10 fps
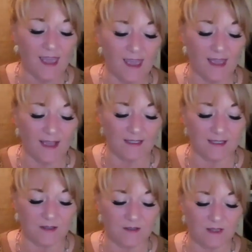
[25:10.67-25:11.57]

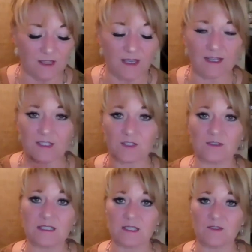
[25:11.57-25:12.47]
And then as
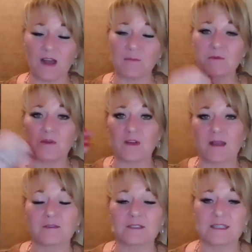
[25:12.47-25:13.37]
soon as it dropped, we were
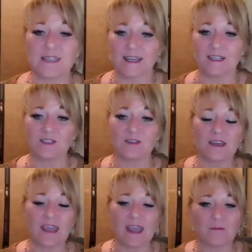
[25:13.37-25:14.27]
able to take it to the
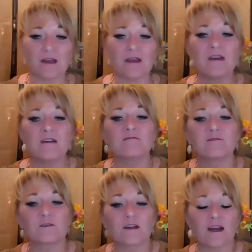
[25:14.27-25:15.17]
camera
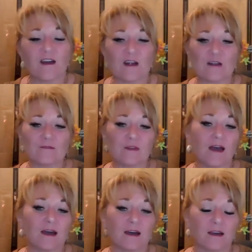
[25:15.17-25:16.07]
for our
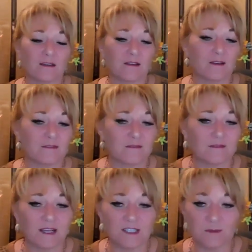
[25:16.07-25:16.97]

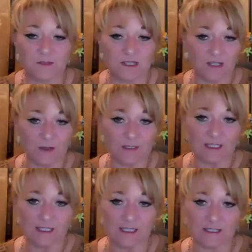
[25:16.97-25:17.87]
customers and
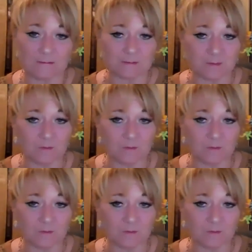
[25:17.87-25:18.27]
hostesses.